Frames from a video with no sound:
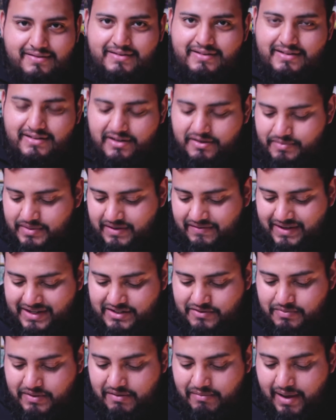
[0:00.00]
a little bit of
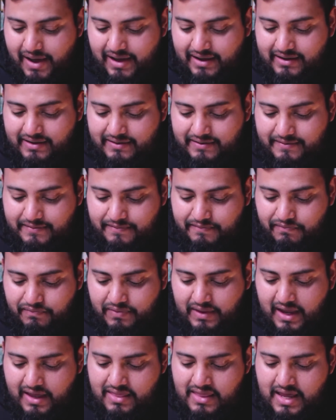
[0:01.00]
HP back.
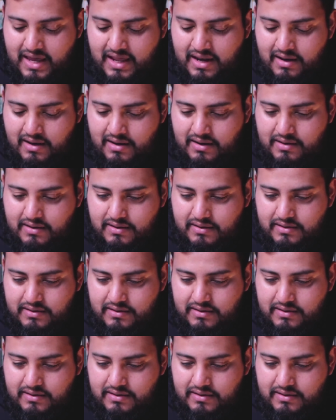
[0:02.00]
And then